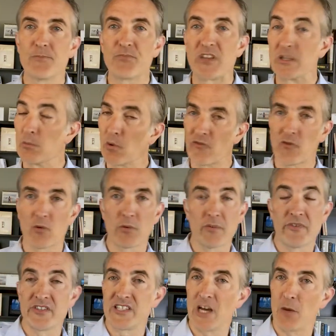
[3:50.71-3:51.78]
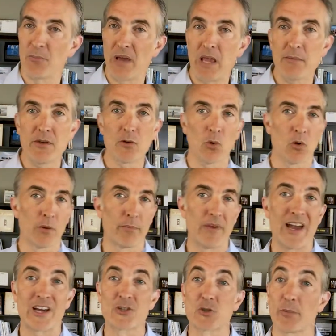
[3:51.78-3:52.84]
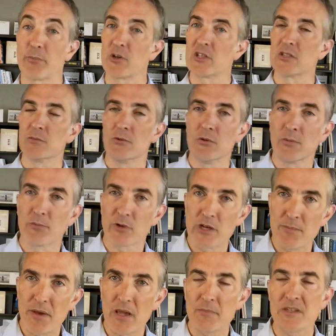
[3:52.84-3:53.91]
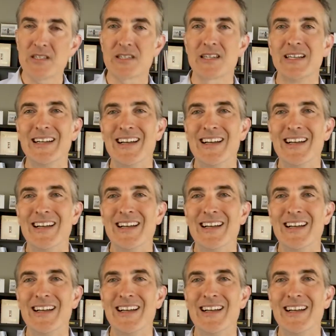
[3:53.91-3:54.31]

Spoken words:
in the form of a down payment or extra principal prepayments,